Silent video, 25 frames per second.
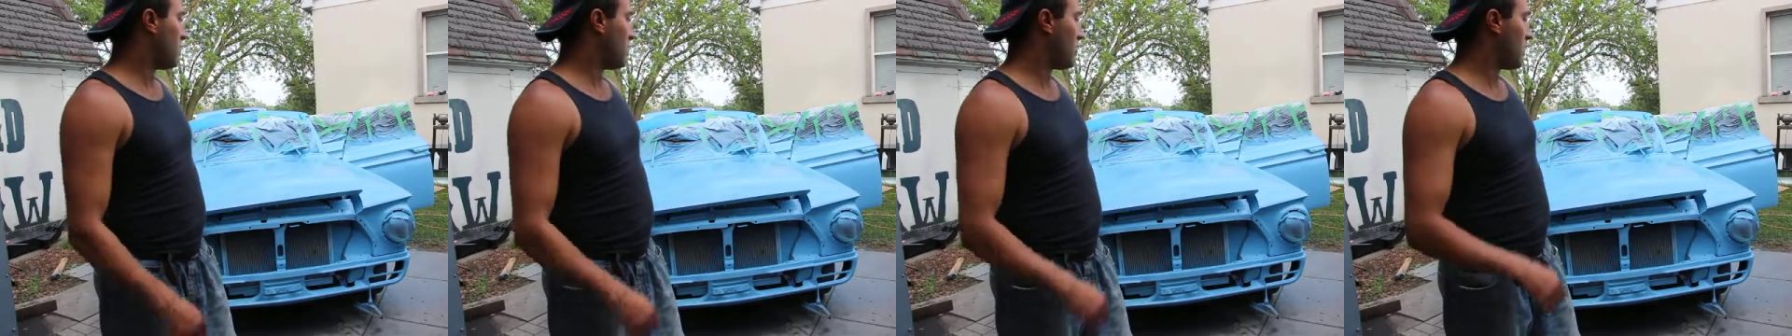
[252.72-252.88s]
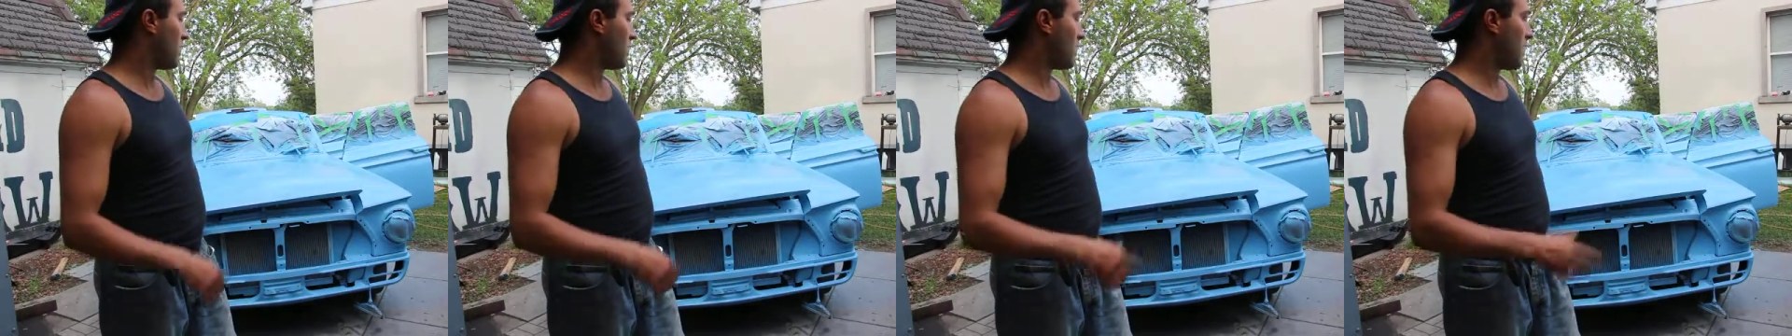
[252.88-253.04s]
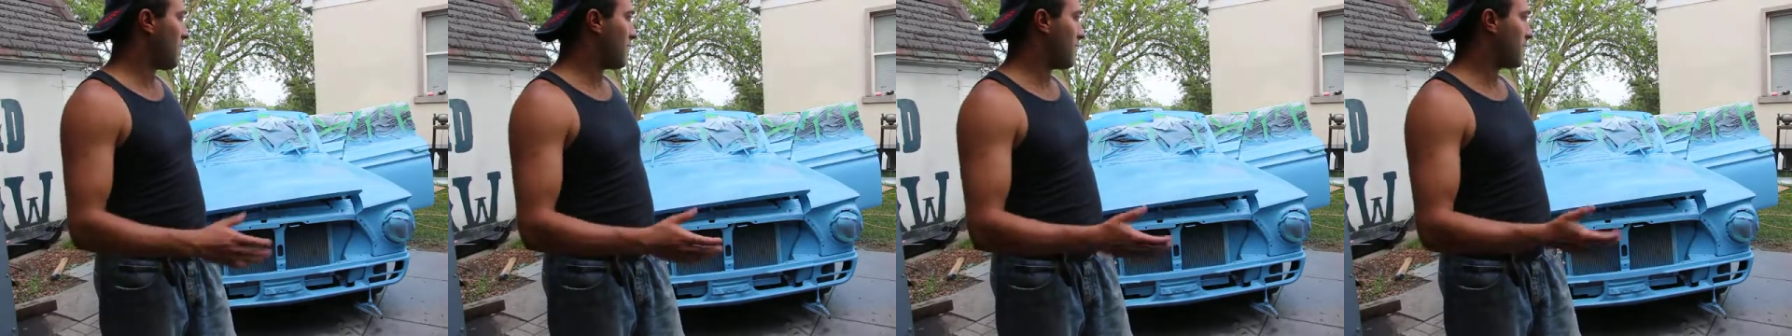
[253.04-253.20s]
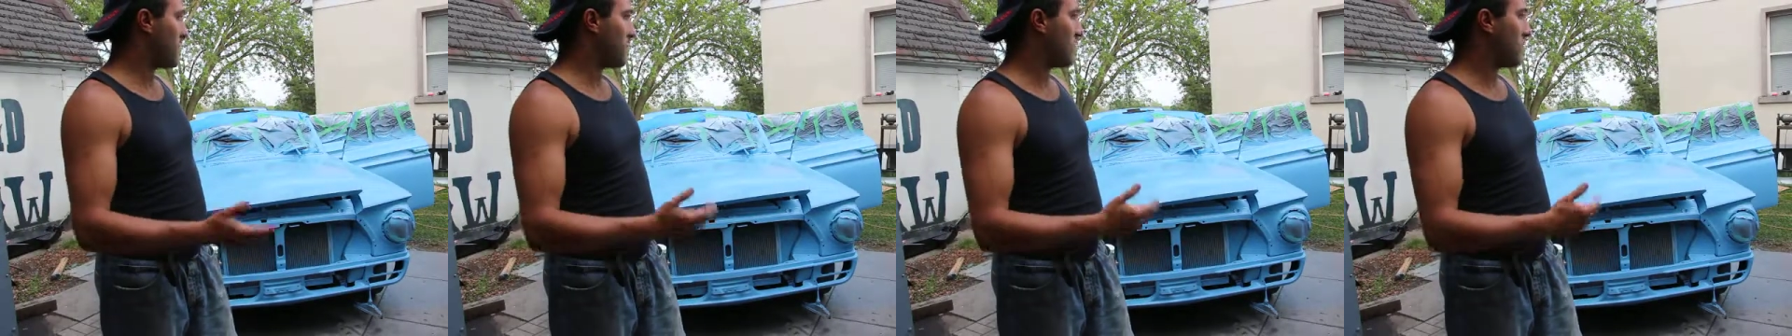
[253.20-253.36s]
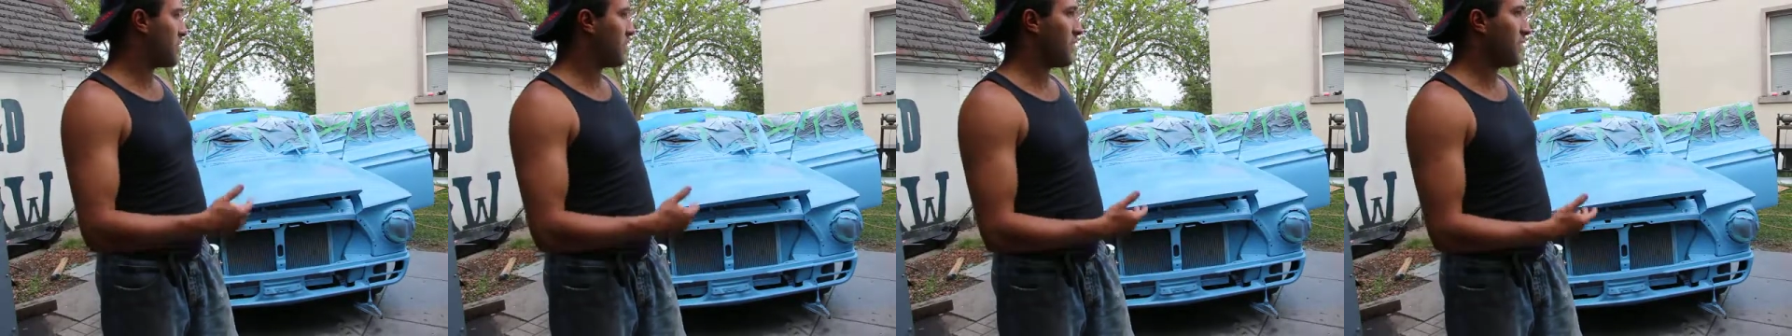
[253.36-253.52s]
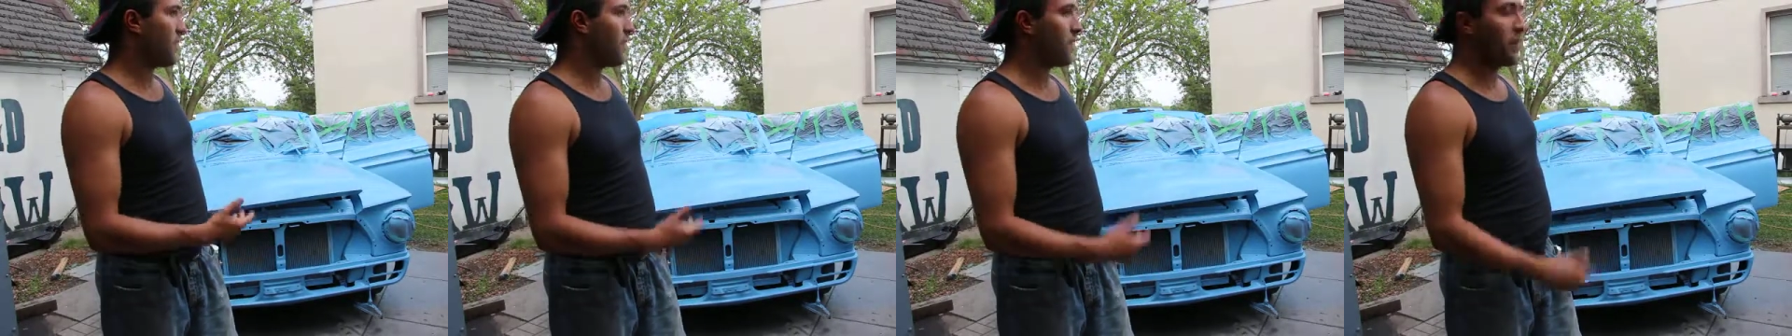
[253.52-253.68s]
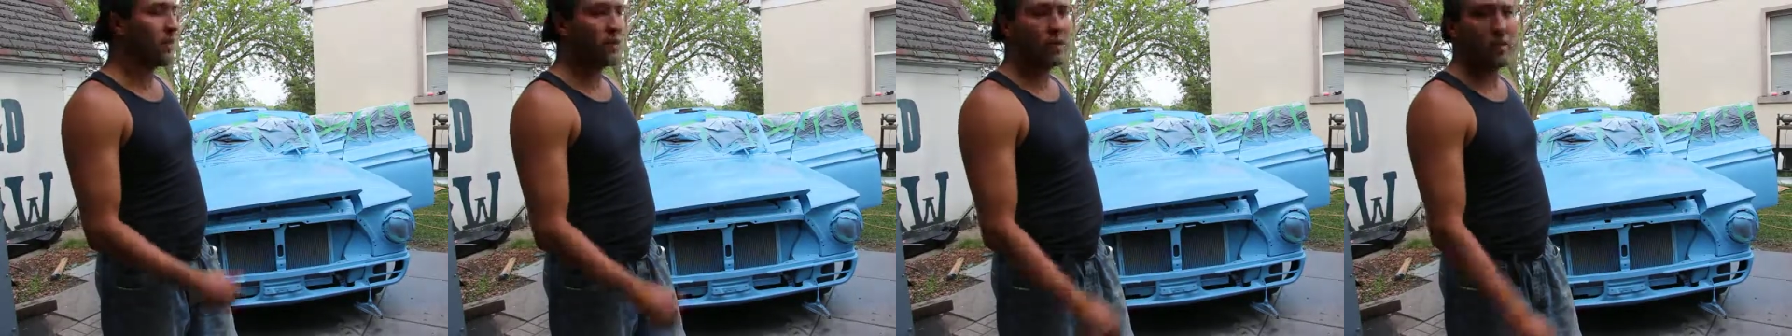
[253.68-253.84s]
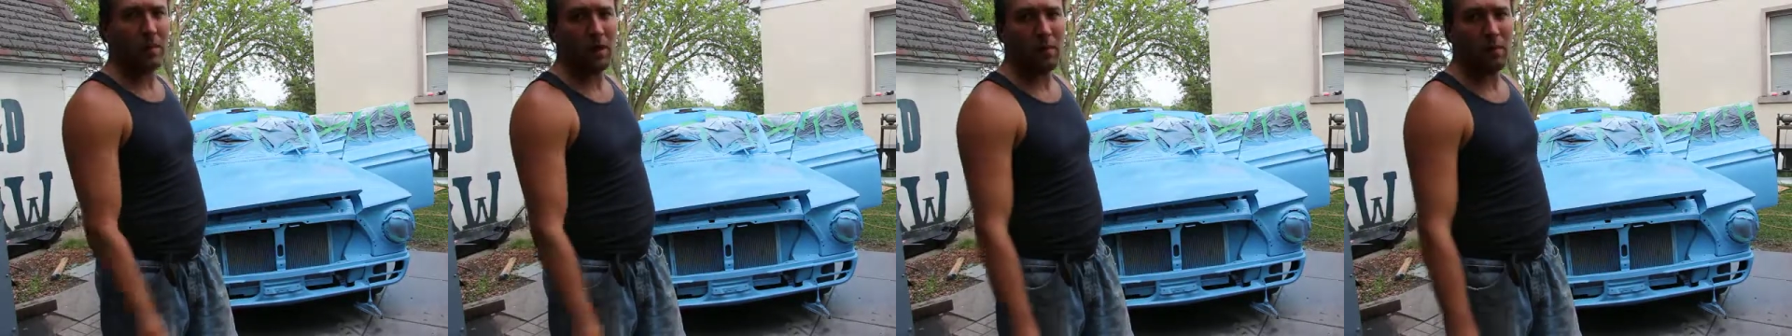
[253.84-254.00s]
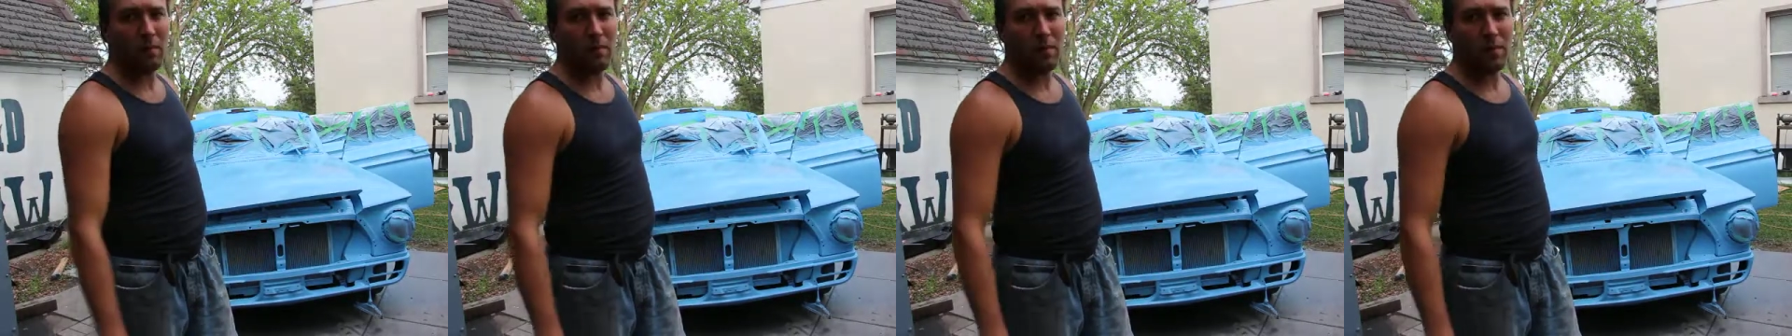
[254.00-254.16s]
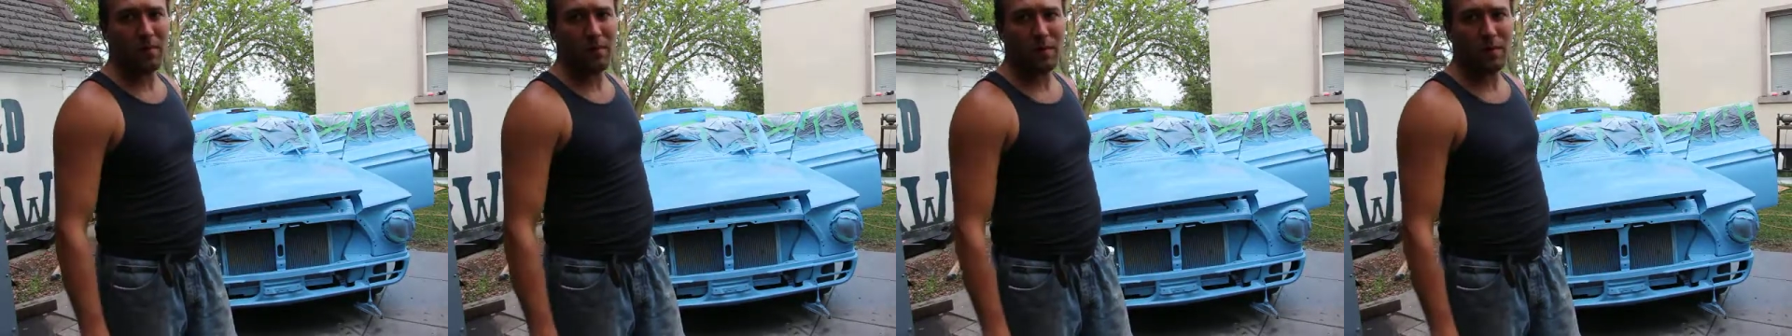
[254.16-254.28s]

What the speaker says: have a specific number,